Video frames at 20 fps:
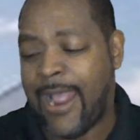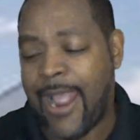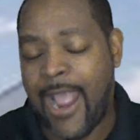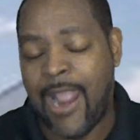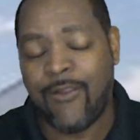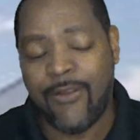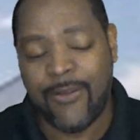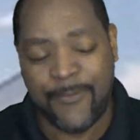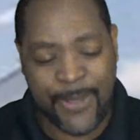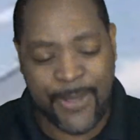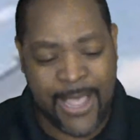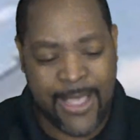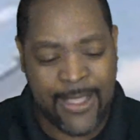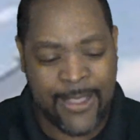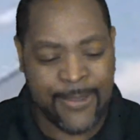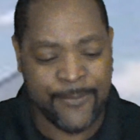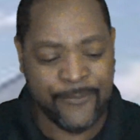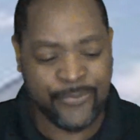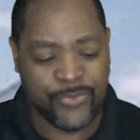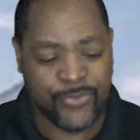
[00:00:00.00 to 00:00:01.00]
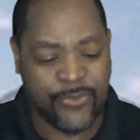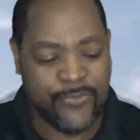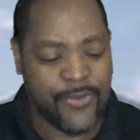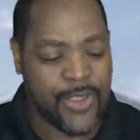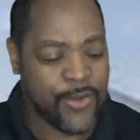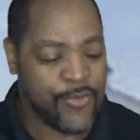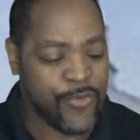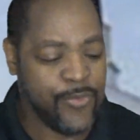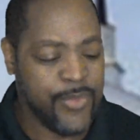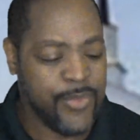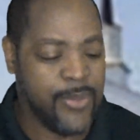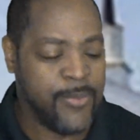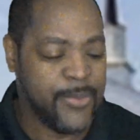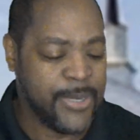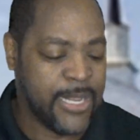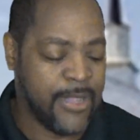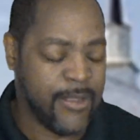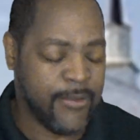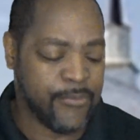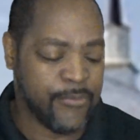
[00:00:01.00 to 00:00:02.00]
I, I, in fact,
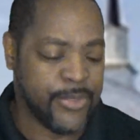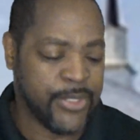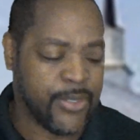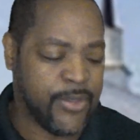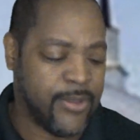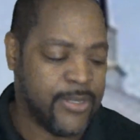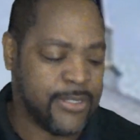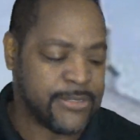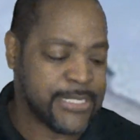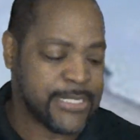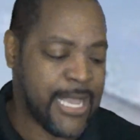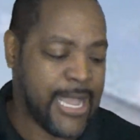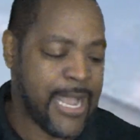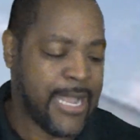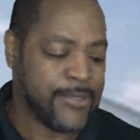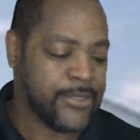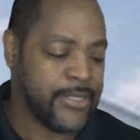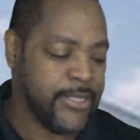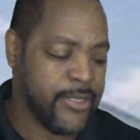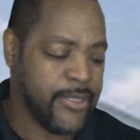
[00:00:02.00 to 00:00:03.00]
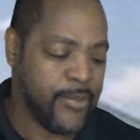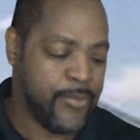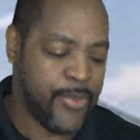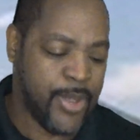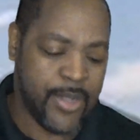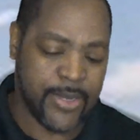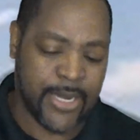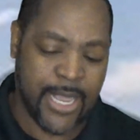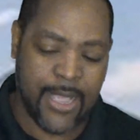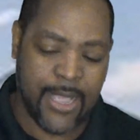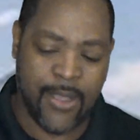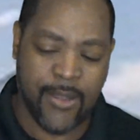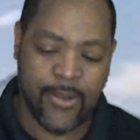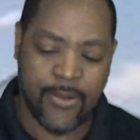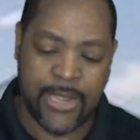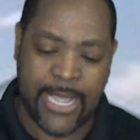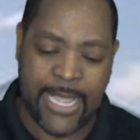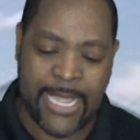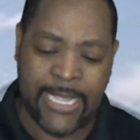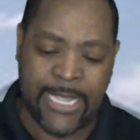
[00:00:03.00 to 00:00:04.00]
remember that because I think about
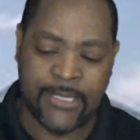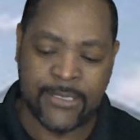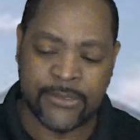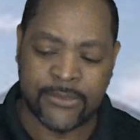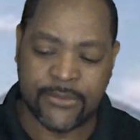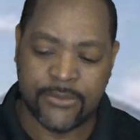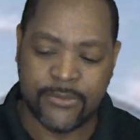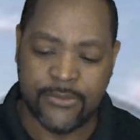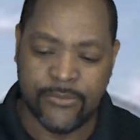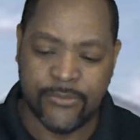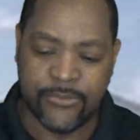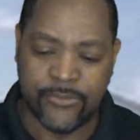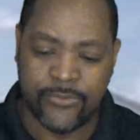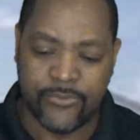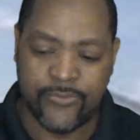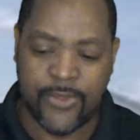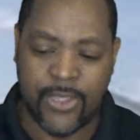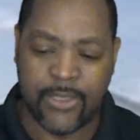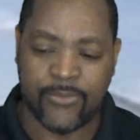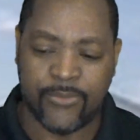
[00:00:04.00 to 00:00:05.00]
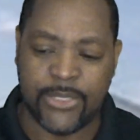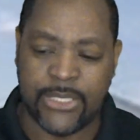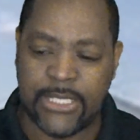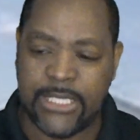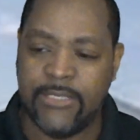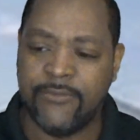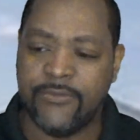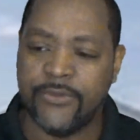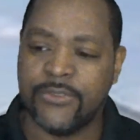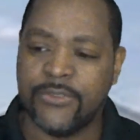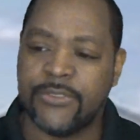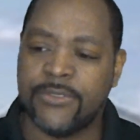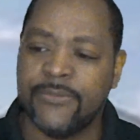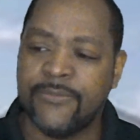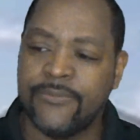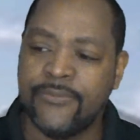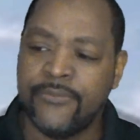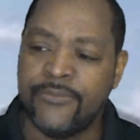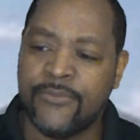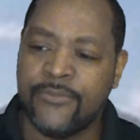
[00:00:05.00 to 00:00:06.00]
how, as, in fact, believers,
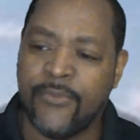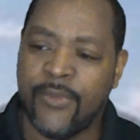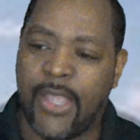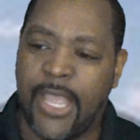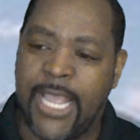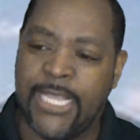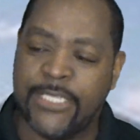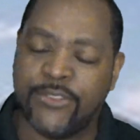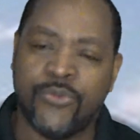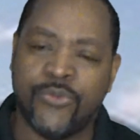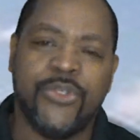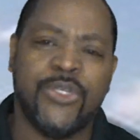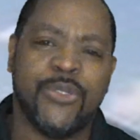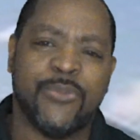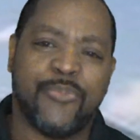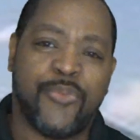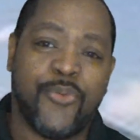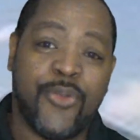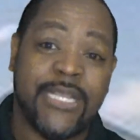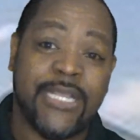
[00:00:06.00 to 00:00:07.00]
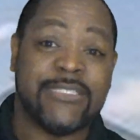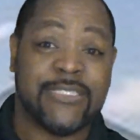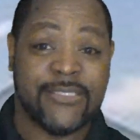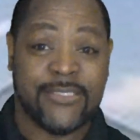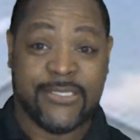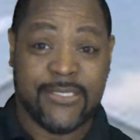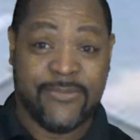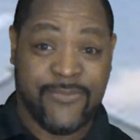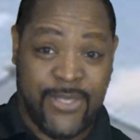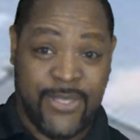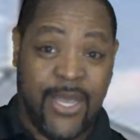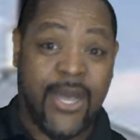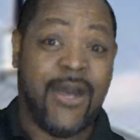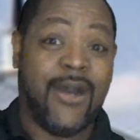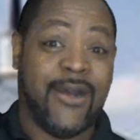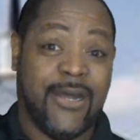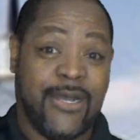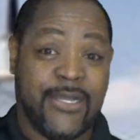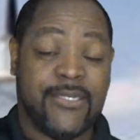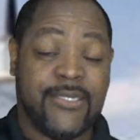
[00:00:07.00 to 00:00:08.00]
as we're in the presence of
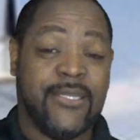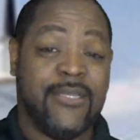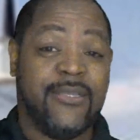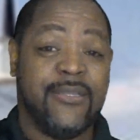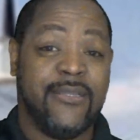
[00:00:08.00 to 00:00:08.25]
God,